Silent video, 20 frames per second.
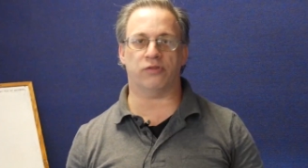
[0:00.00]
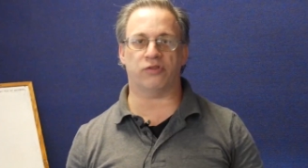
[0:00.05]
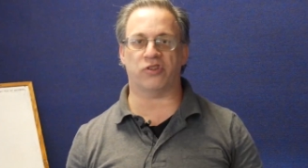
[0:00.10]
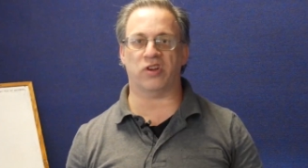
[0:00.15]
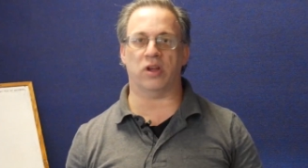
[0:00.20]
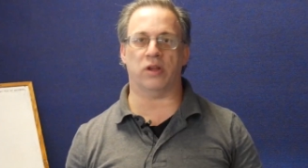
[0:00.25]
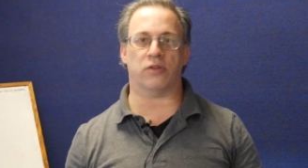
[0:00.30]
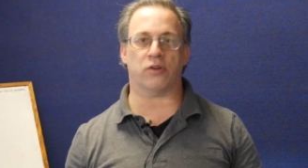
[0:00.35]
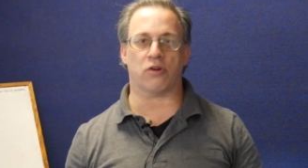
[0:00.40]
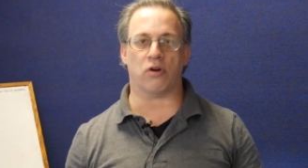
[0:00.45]

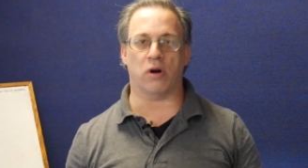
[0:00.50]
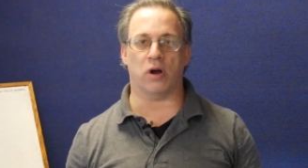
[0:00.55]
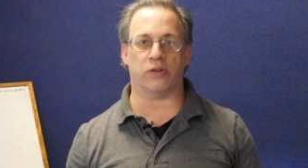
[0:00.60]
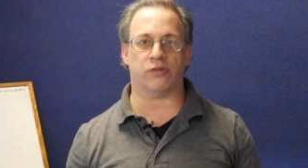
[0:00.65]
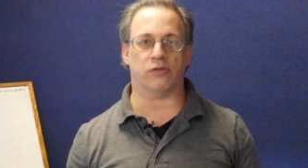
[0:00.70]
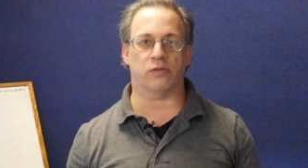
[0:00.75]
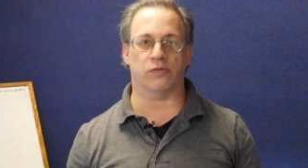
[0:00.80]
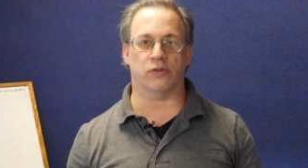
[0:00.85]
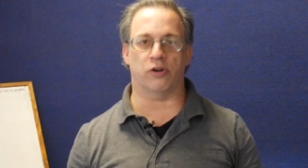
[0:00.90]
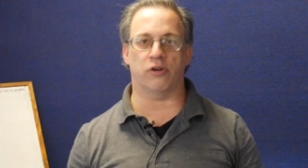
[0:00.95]
say, the
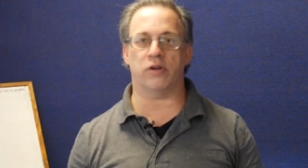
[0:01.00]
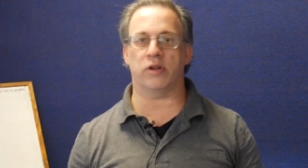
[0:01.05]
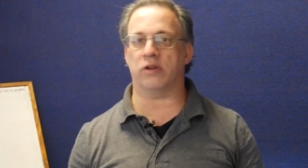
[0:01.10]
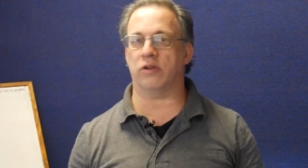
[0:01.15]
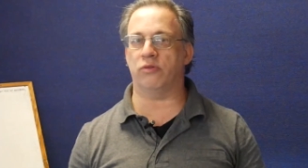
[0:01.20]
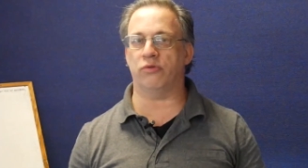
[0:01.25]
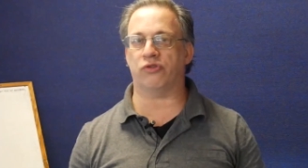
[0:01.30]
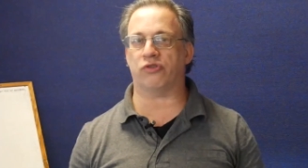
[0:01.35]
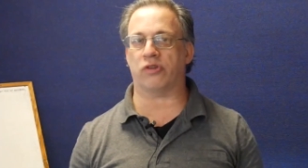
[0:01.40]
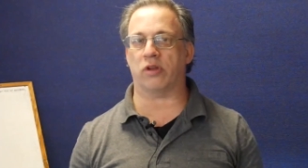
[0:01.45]
cost of learning
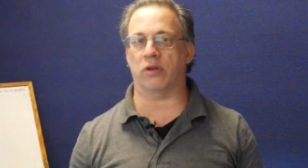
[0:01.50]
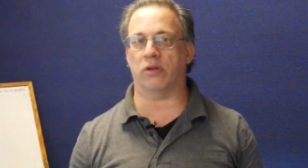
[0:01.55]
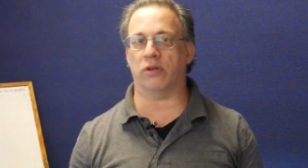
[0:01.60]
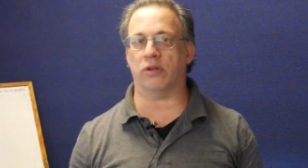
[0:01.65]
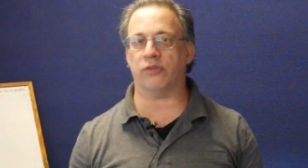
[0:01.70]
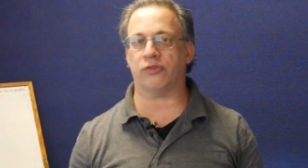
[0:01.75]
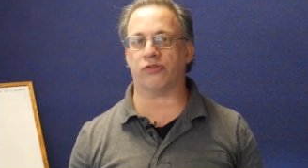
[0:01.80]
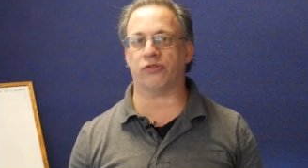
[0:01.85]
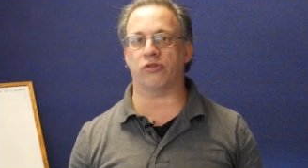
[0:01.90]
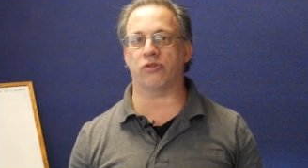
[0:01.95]
new
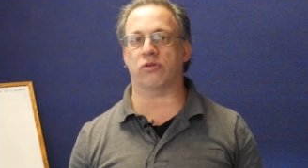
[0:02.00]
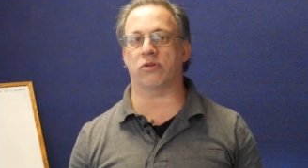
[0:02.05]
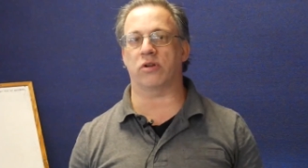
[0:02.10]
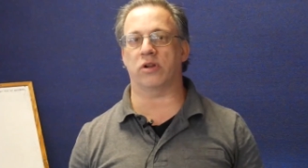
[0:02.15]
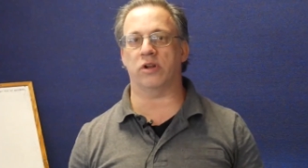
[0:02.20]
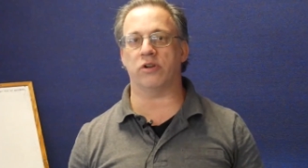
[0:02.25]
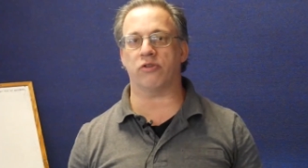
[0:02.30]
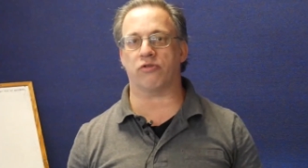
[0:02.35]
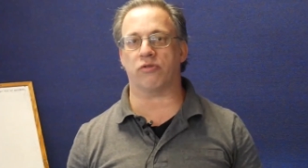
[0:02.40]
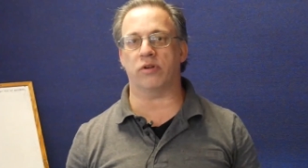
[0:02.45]
skills, so you could
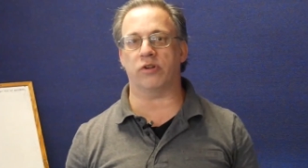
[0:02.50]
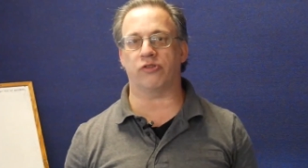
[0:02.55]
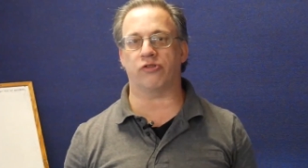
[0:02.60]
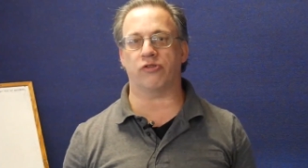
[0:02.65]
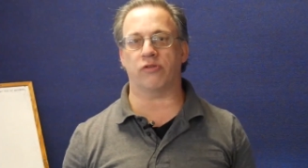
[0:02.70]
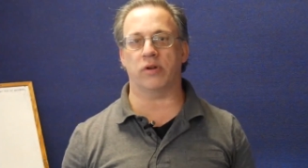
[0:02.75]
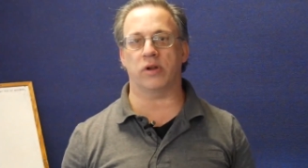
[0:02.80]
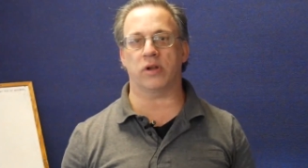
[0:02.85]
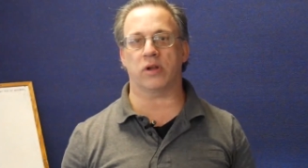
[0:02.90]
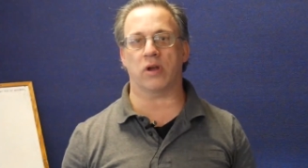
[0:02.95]
increase
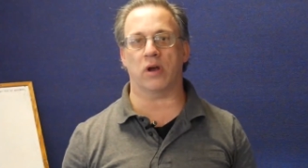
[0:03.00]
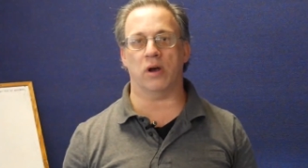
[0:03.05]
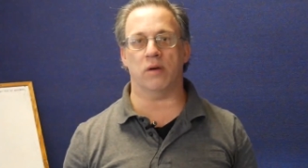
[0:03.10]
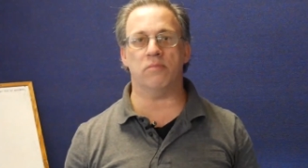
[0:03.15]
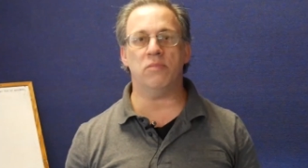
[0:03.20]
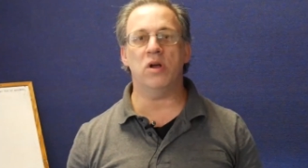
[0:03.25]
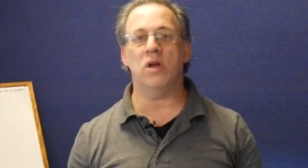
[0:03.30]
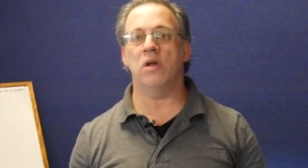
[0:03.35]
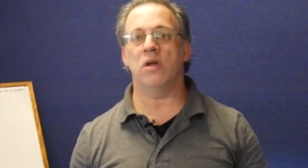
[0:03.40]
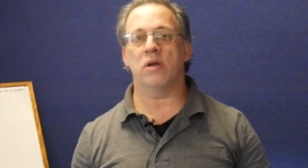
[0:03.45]
your
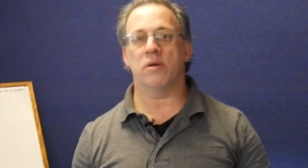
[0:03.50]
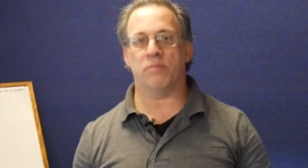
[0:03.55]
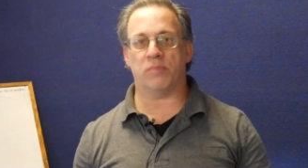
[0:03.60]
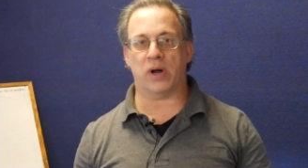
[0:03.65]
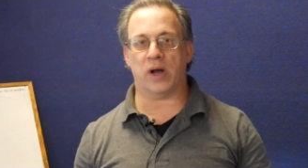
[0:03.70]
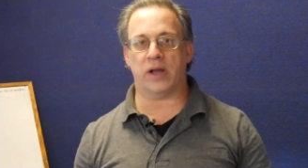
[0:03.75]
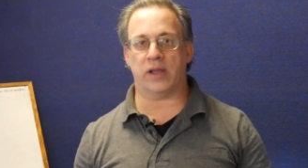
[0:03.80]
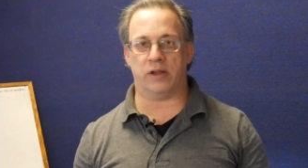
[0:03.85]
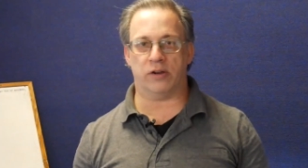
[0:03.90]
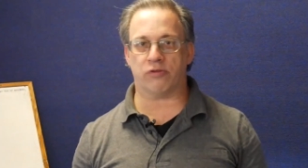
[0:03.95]
income
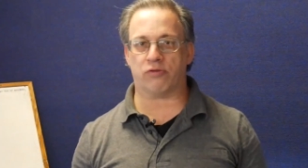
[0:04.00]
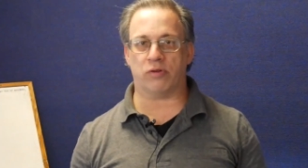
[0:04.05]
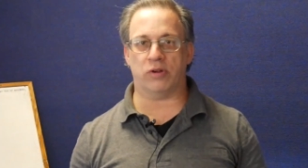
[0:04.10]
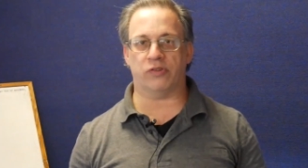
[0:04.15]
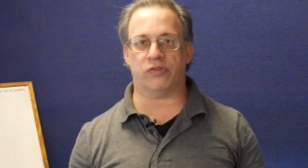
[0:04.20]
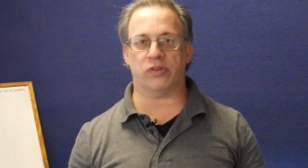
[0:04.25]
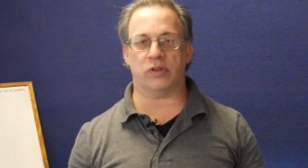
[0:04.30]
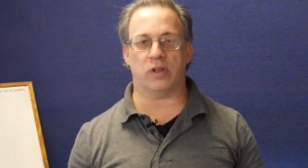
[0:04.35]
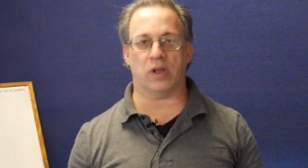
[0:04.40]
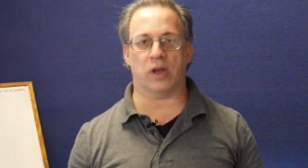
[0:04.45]
by
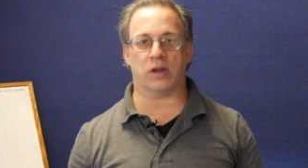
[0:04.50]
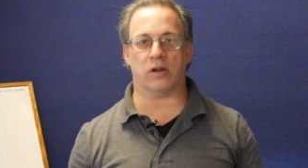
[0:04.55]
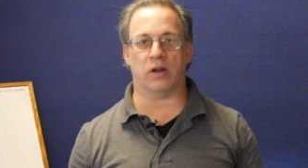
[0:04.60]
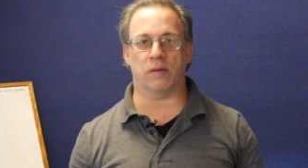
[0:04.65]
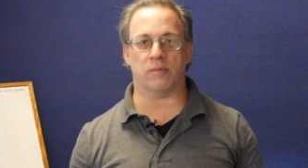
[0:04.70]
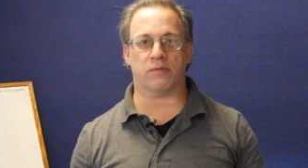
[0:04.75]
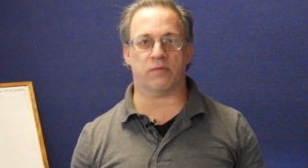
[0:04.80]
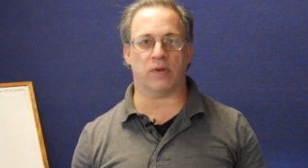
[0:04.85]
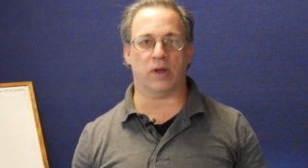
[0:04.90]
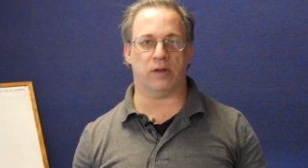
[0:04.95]
increasing the
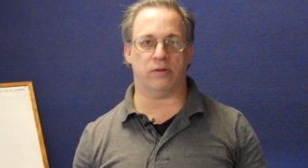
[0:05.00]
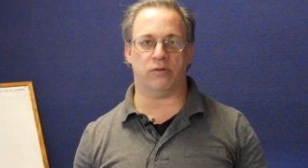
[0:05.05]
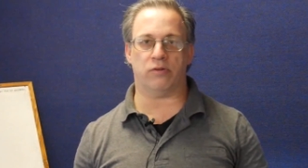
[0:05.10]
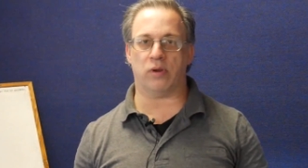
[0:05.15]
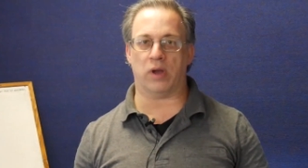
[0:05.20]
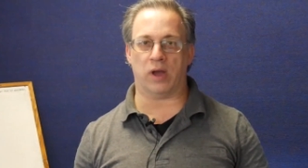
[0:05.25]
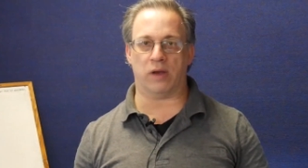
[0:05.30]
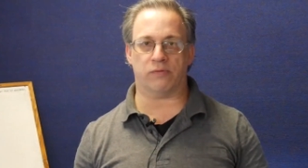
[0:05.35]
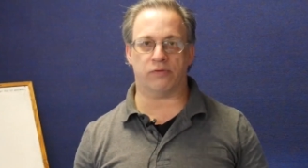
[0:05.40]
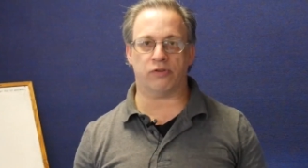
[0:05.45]
economic value you
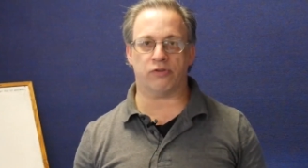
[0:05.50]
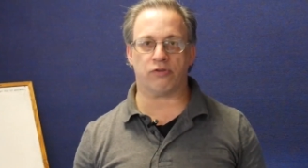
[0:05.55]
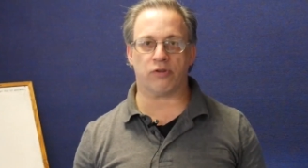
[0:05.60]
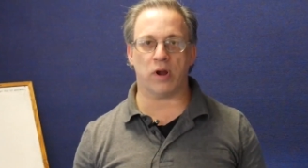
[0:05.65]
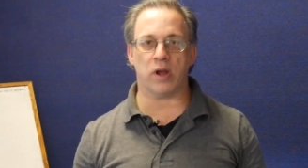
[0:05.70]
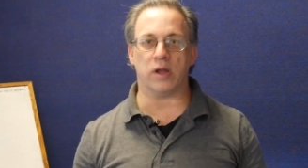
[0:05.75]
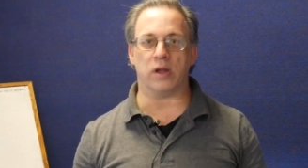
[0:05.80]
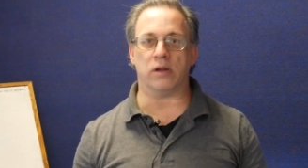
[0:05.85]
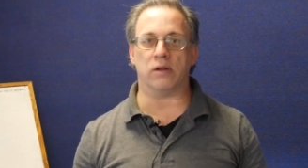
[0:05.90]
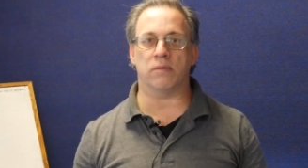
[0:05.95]
have to
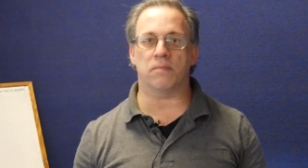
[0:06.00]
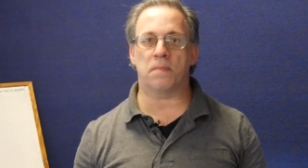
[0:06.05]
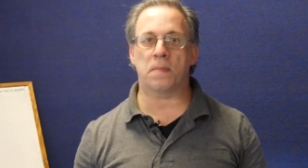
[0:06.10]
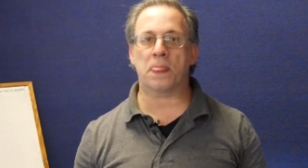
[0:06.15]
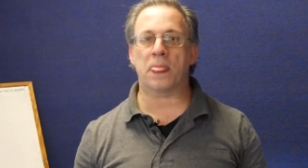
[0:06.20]
trade.